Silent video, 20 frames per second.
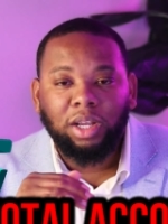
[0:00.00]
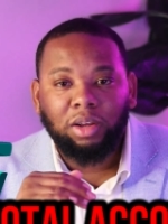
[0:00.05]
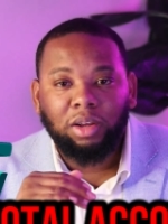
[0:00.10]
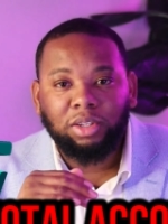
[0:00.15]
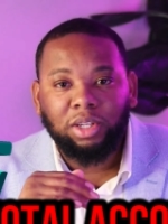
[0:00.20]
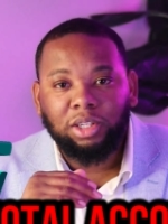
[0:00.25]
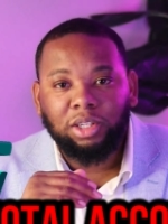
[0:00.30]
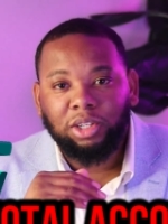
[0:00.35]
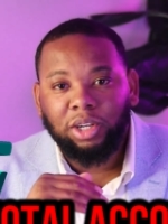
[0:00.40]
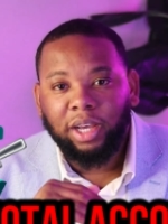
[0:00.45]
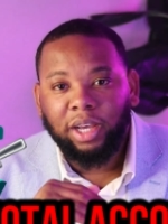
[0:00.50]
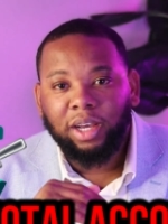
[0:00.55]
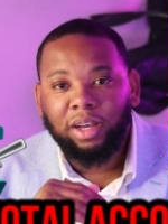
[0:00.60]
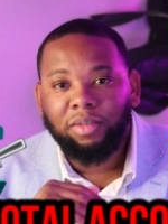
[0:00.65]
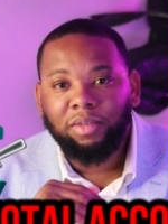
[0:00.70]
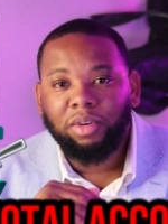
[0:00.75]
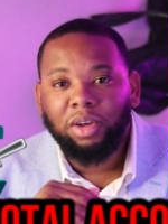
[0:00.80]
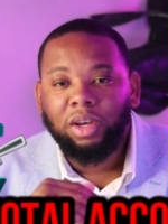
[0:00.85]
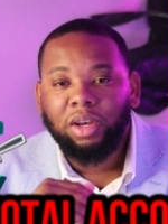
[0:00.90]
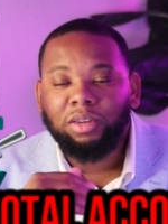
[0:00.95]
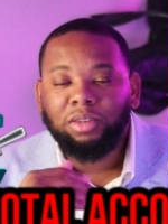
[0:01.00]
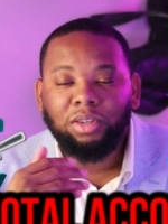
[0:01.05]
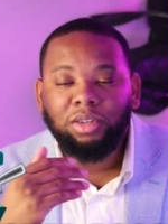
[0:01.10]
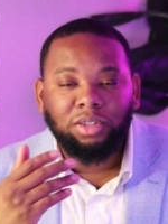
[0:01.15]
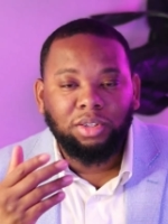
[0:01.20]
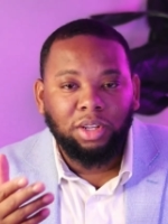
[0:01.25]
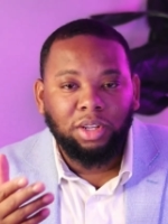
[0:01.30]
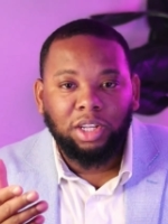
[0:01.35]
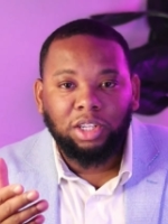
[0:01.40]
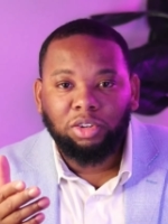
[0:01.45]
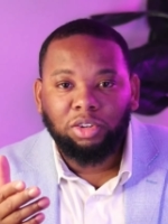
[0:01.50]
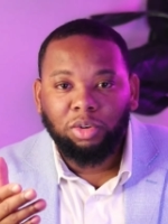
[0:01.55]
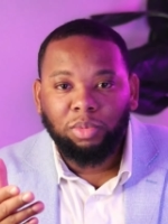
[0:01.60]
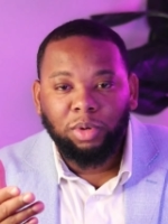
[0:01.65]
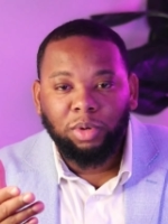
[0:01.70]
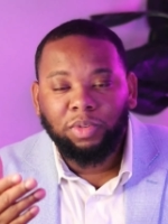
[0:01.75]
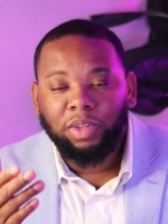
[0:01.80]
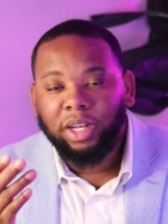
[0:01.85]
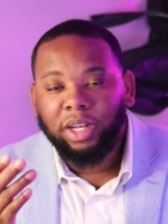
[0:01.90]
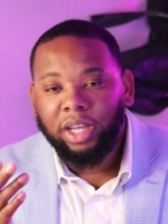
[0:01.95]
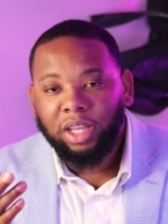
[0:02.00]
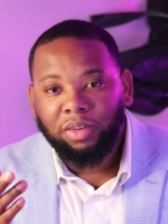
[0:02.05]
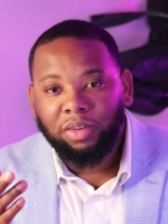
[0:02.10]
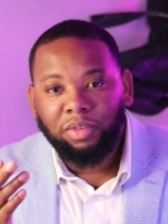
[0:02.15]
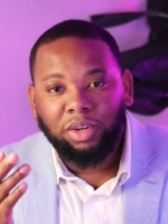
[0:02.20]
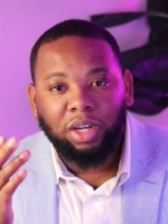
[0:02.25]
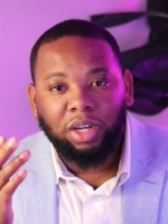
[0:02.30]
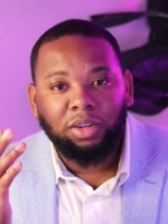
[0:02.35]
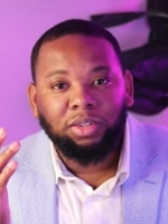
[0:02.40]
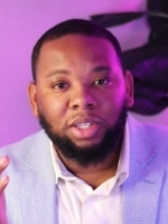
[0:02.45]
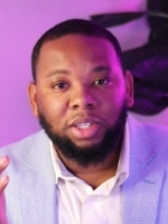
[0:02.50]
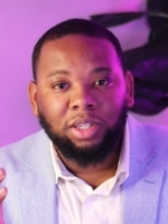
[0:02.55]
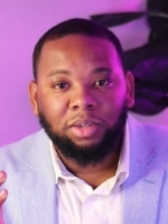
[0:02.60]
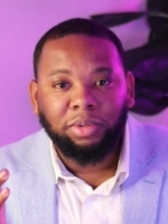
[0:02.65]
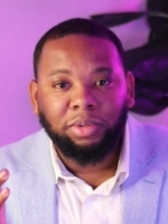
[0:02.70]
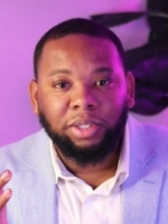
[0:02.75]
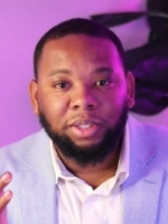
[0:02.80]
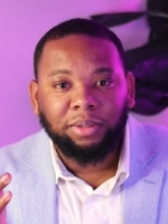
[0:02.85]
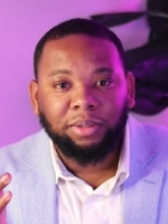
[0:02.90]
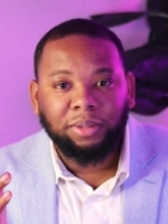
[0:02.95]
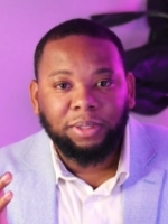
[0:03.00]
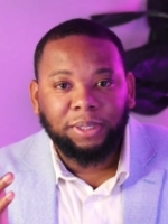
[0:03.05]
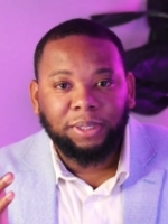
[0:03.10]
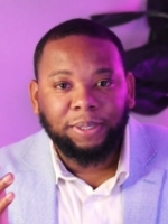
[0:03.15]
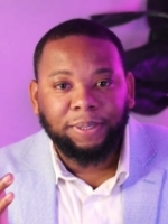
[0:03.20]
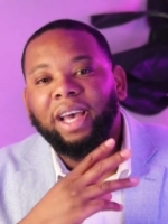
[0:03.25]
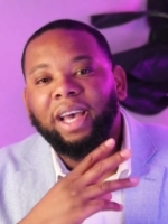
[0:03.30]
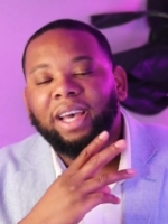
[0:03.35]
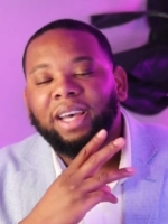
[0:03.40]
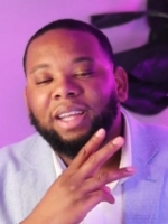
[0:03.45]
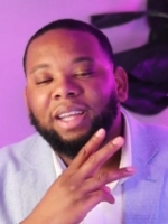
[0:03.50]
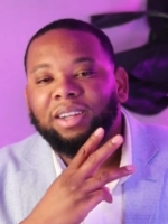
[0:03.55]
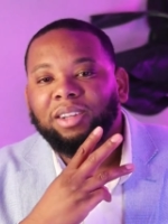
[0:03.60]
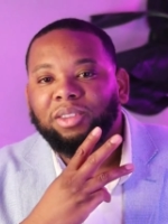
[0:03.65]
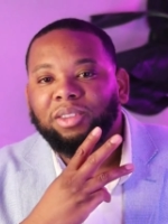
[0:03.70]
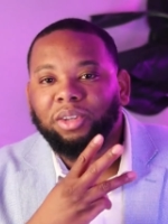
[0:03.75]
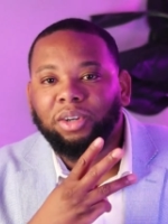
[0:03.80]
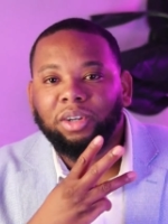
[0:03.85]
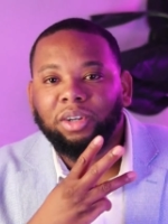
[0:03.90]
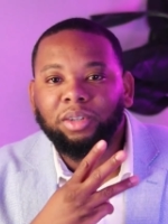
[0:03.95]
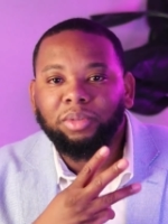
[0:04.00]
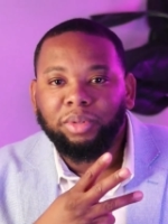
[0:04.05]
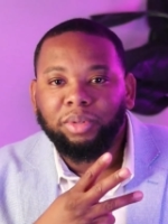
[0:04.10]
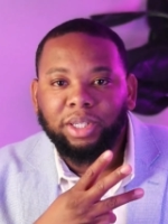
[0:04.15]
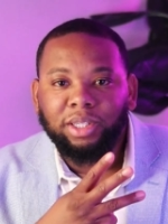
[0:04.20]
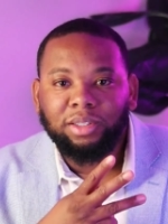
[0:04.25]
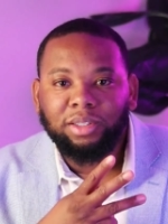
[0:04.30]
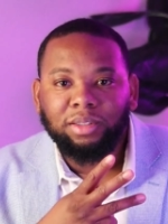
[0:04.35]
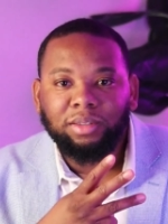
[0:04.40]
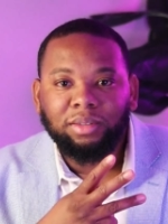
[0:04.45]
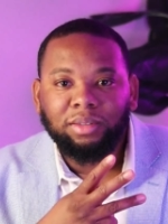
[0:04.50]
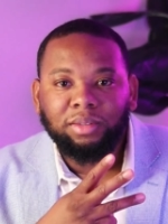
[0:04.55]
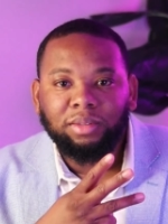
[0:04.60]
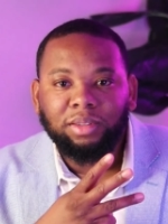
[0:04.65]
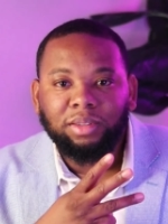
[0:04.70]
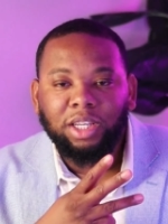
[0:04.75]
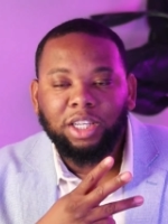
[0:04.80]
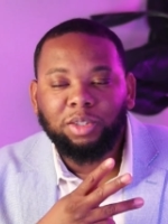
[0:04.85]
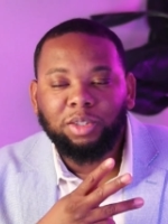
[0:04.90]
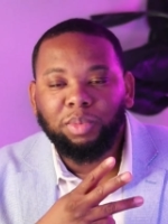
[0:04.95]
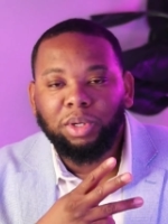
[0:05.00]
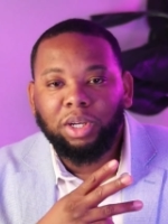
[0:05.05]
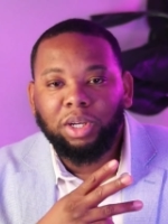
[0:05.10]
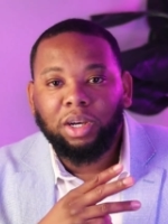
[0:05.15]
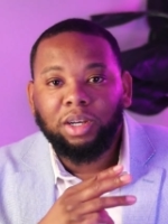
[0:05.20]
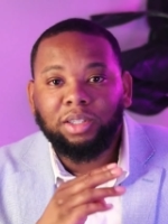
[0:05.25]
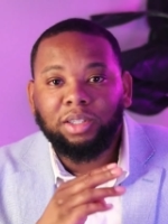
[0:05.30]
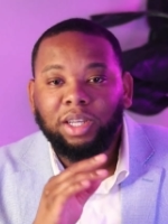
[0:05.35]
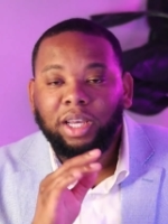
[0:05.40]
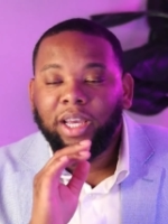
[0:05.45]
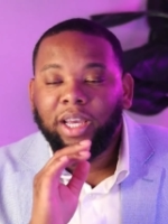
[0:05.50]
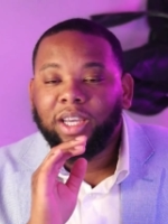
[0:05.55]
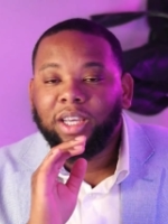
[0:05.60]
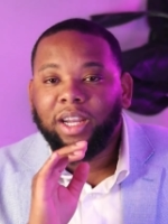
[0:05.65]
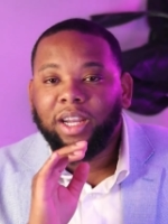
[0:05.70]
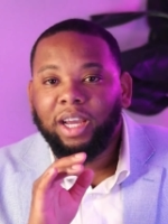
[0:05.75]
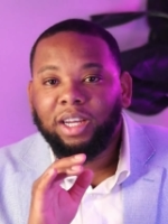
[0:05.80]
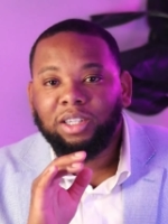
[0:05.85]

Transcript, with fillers: accounts that you have, you still need to remove the negative accounts anyway. And the 3rd reason is because it can